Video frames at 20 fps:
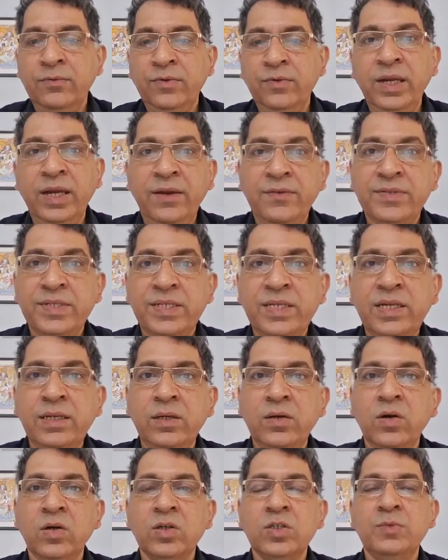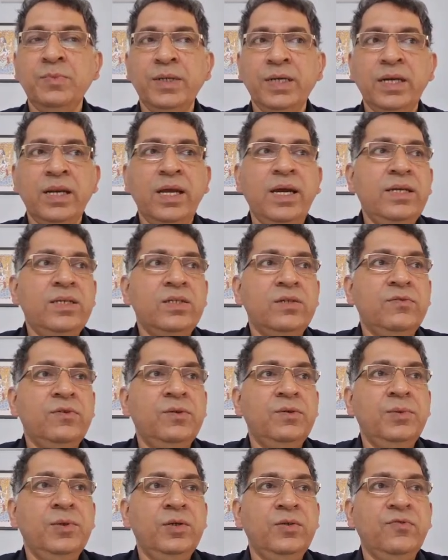we have seen cost per likes of
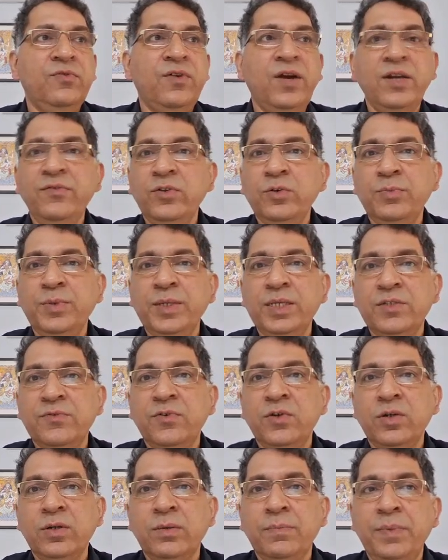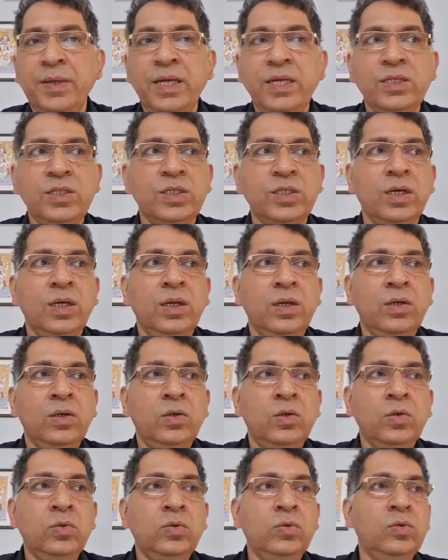about 5 rupees for a page
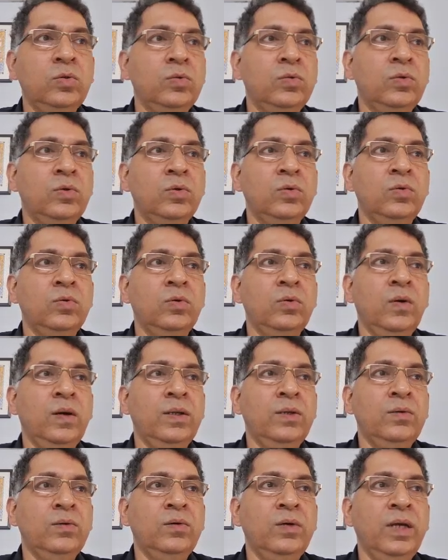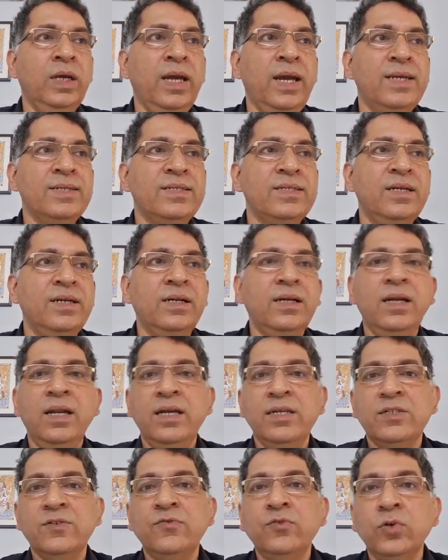to going as little
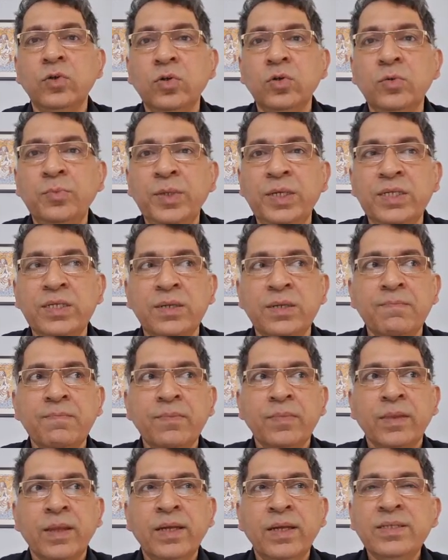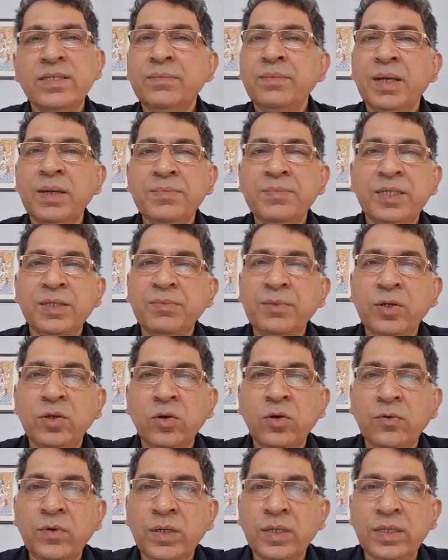as 4 rupees, and sometimes it may
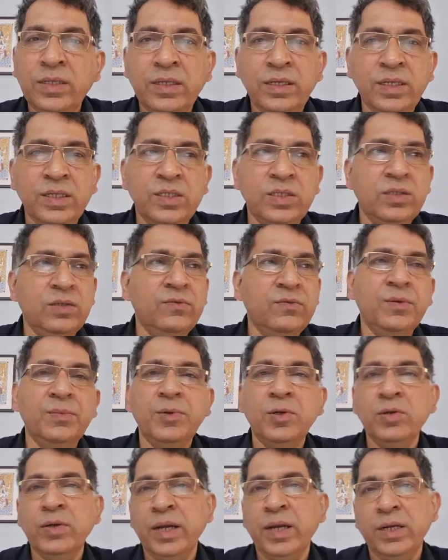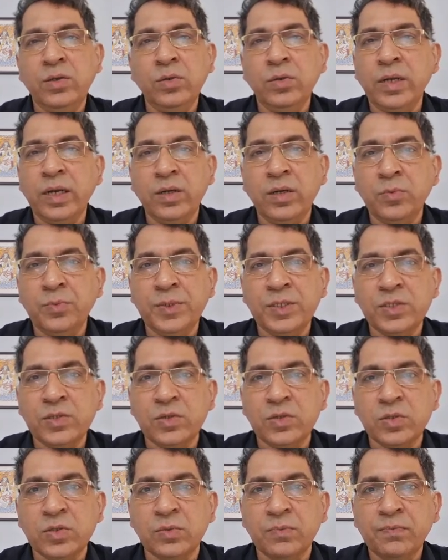hover in the region of about 8 to 10 rupees
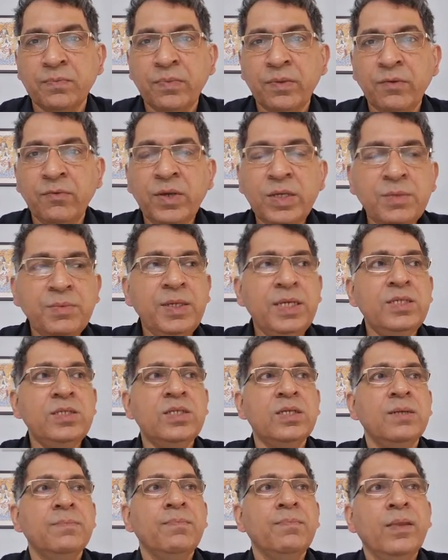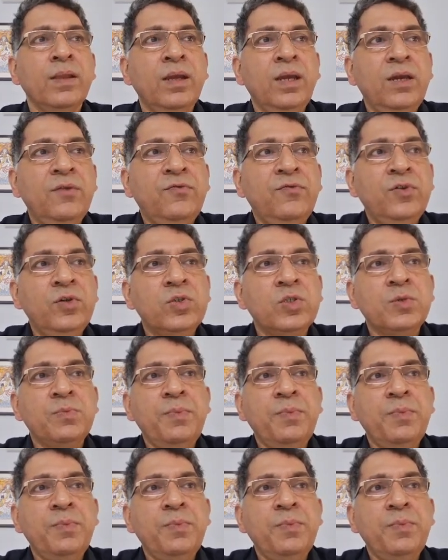or so, which means if you